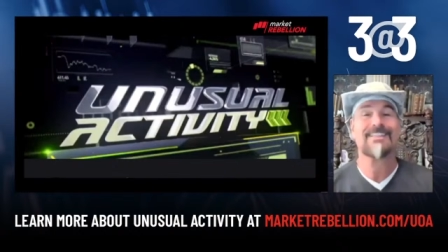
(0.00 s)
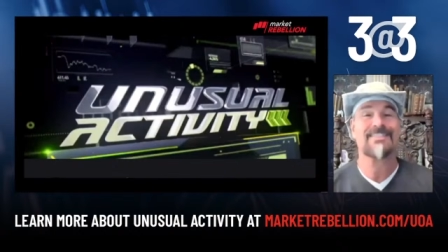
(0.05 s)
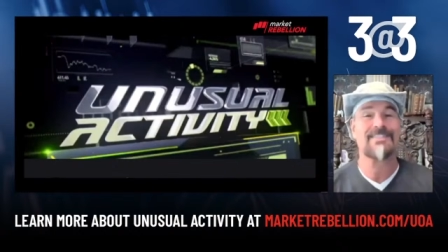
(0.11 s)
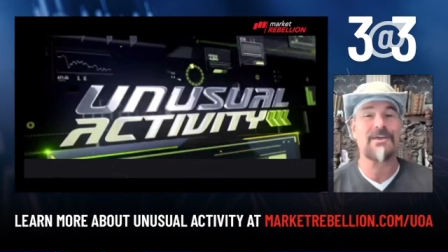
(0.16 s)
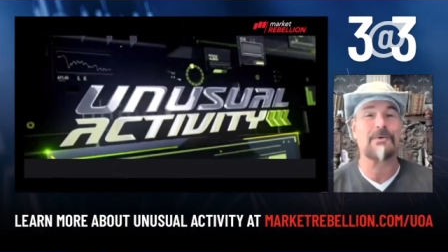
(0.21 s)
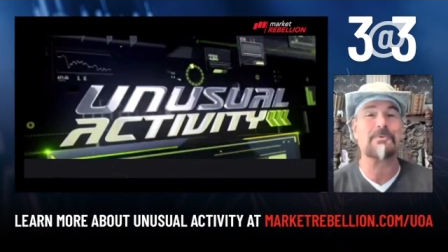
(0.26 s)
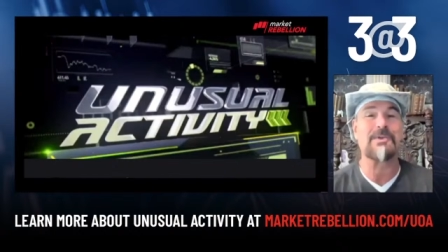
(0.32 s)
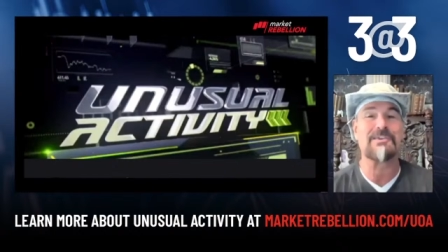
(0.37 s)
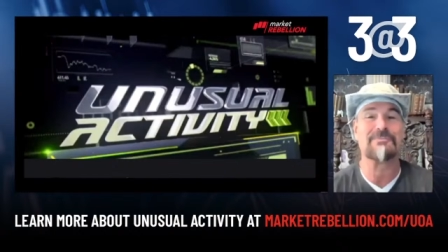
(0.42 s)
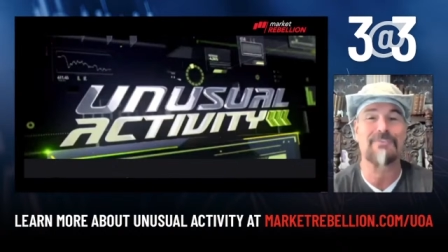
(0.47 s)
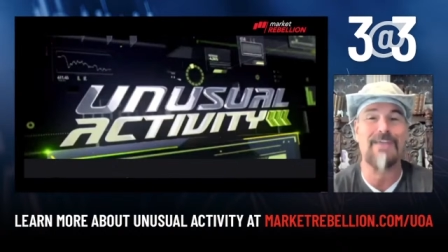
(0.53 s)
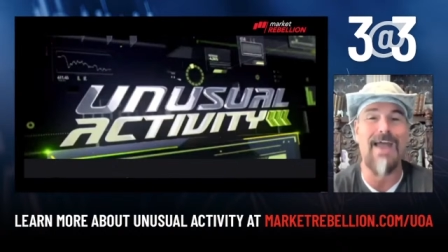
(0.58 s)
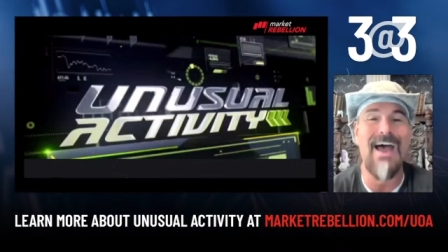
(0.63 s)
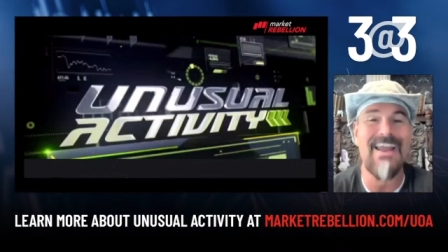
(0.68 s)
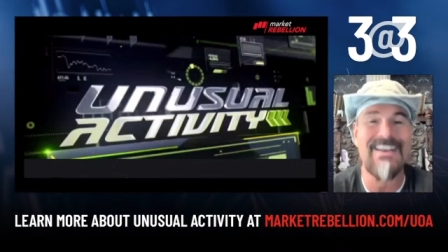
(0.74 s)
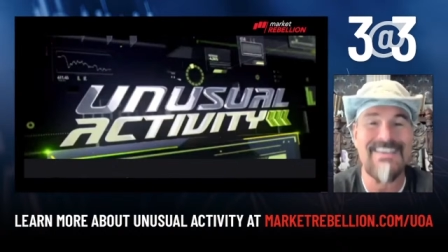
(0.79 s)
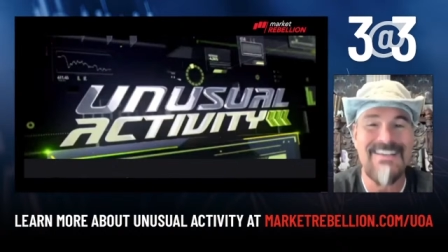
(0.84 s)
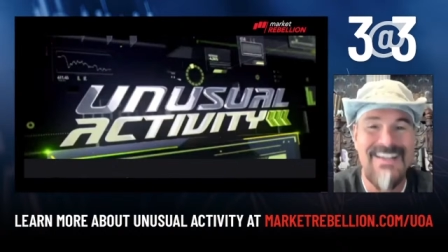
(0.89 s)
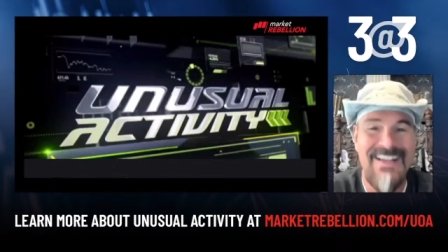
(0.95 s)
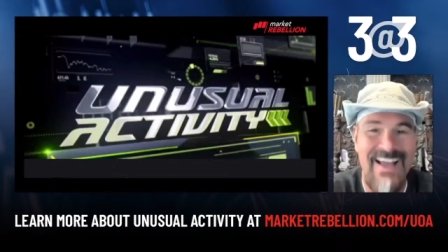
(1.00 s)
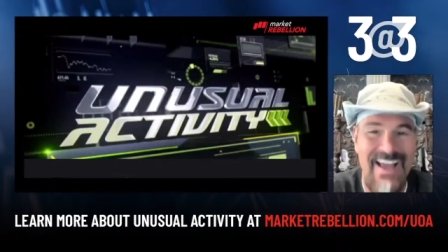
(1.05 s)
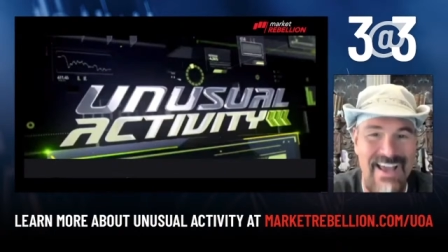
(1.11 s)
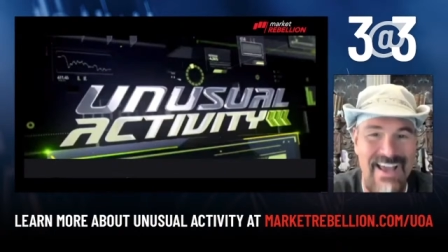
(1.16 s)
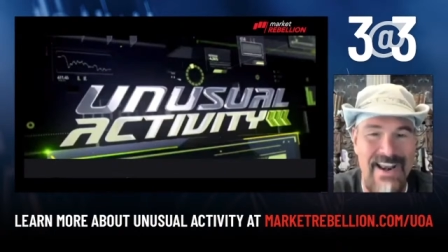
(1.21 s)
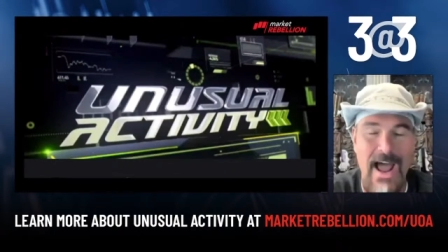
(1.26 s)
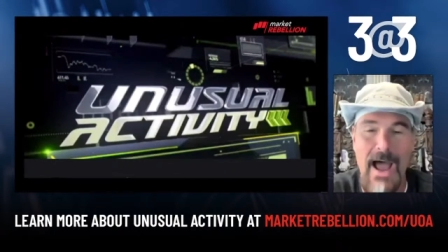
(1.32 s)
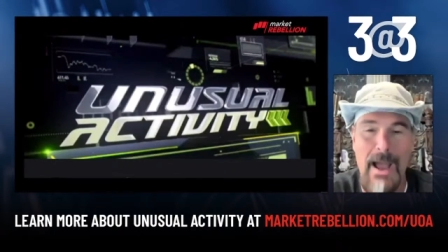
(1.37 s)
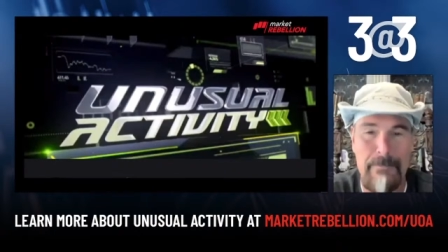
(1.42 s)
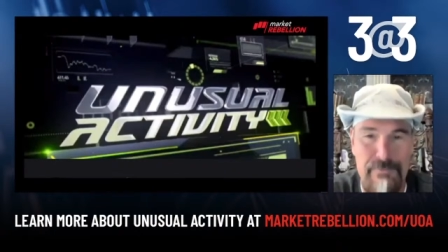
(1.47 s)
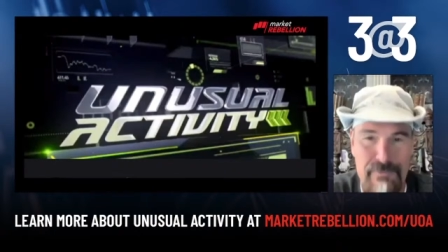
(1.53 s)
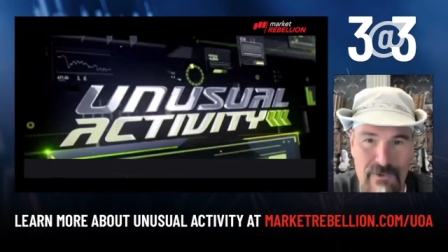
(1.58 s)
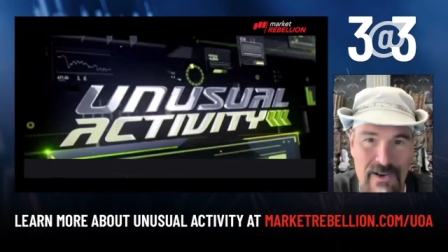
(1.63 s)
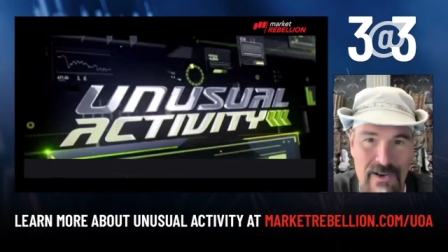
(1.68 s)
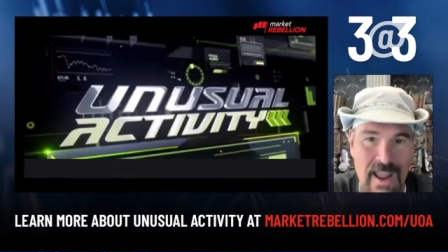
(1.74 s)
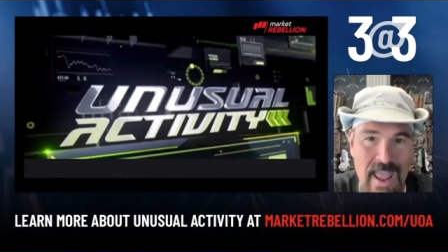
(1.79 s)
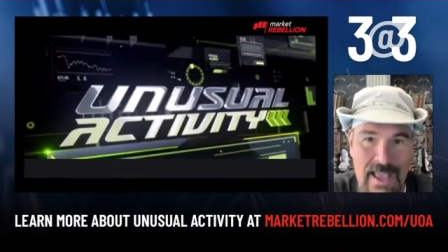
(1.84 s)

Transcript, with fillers: that we've got an option